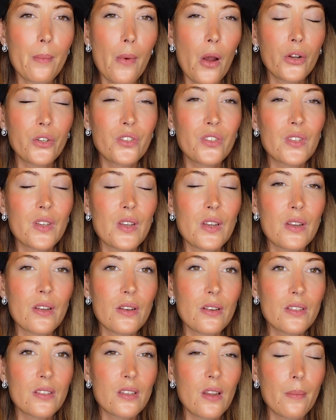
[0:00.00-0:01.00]
about
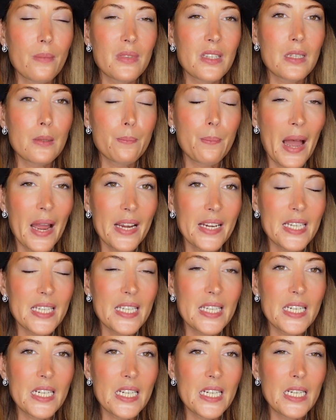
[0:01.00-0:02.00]
some
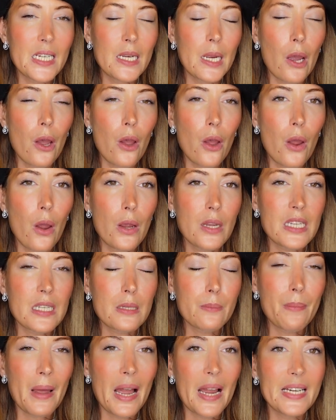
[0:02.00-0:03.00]
spicy,
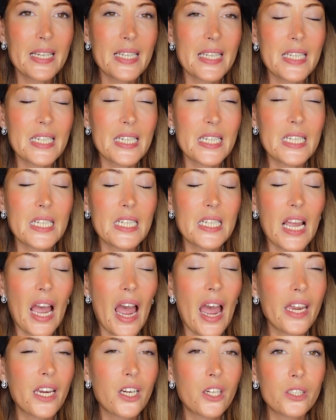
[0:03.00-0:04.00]

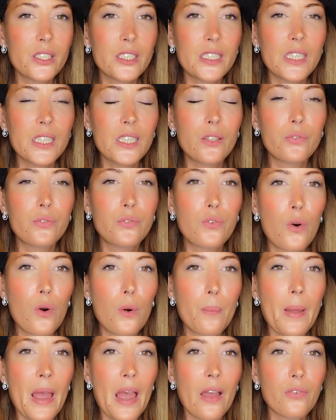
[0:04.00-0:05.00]
iconic
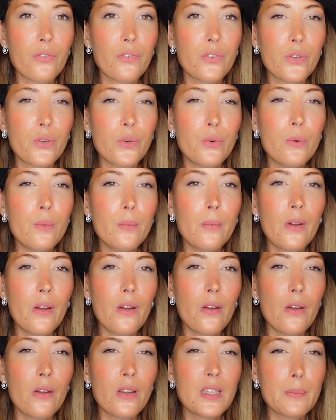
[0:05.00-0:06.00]
fall perfume.
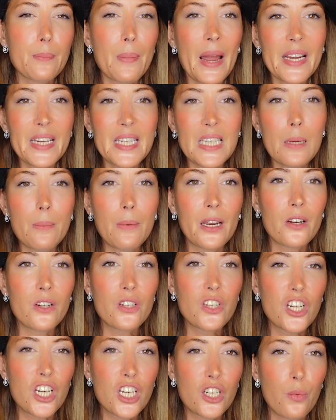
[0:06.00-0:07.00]
Spicy
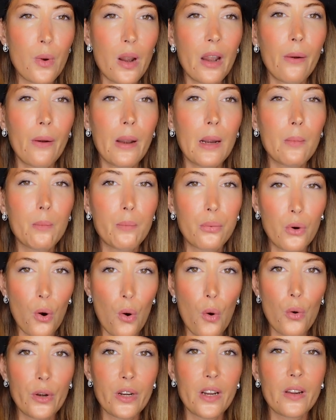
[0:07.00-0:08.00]
because she's wearing
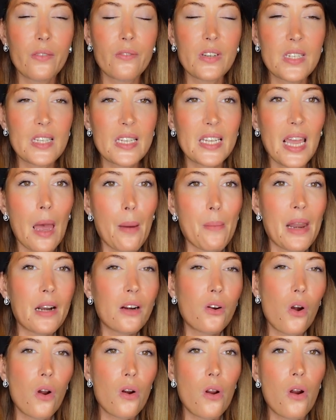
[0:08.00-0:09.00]
brown, this
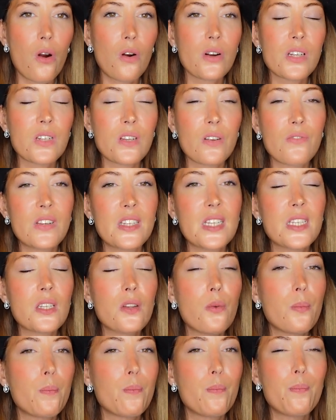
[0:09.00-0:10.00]
camel color. So this is
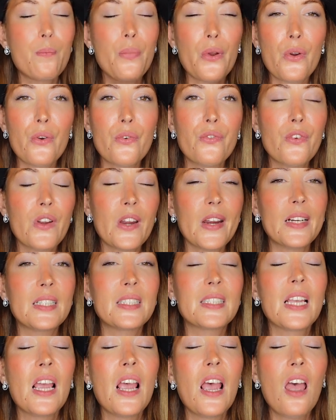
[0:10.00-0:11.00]
a
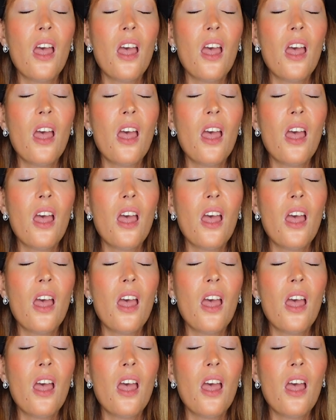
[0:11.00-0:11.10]
perfect